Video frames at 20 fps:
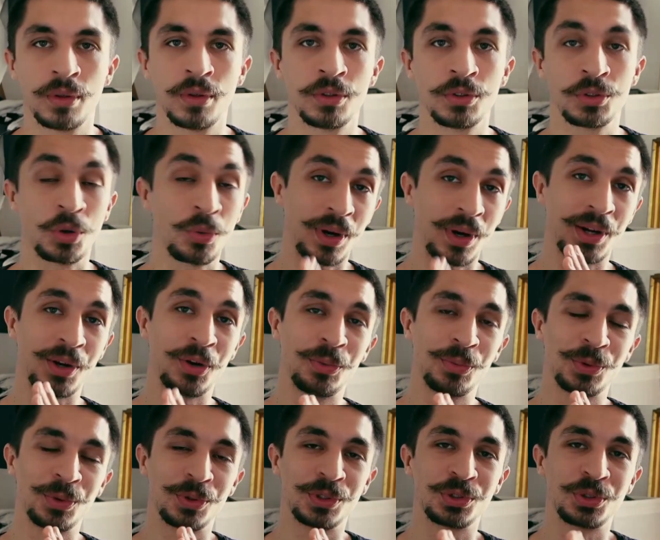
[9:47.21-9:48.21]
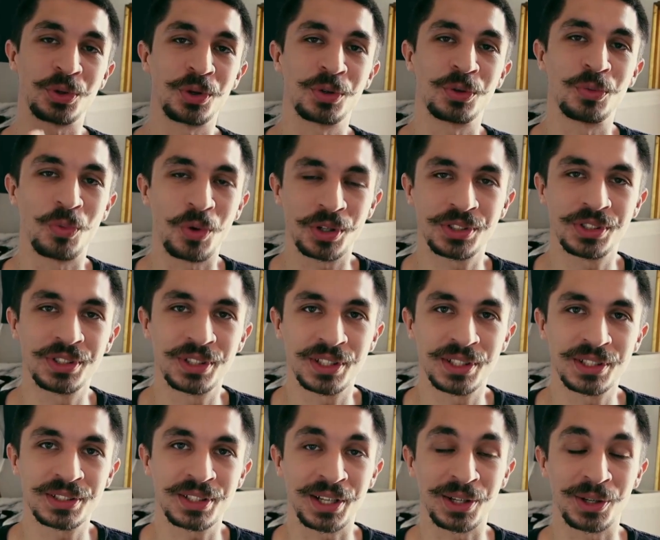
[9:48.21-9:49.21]
So I hope you enjoyed watching
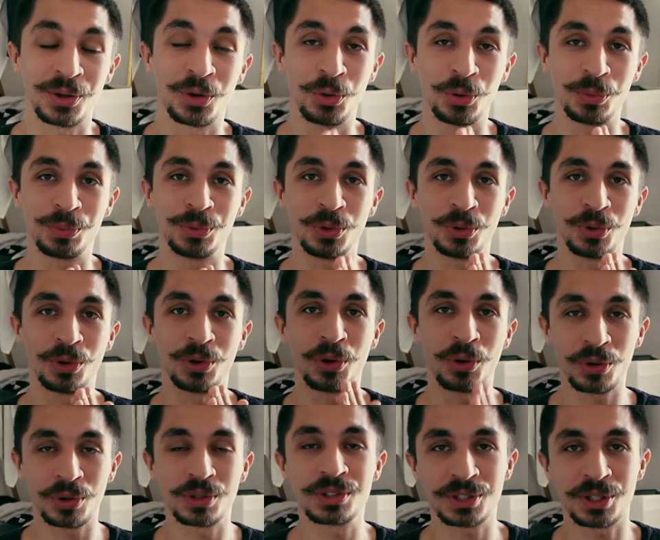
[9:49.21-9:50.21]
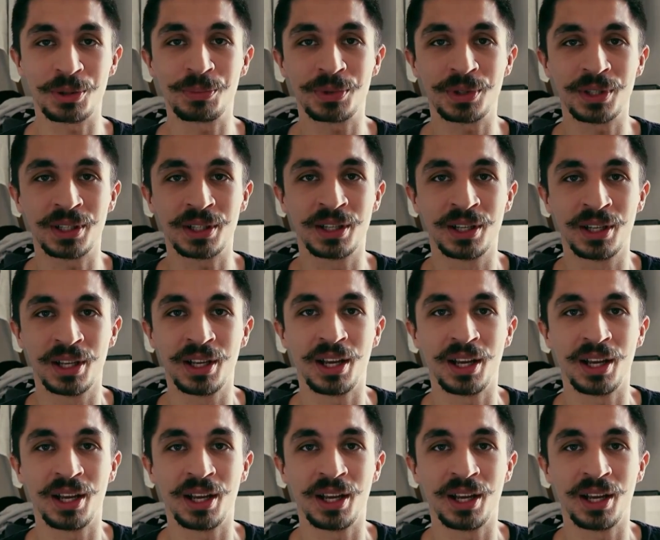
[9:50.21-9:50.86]
this. I hope you learned something.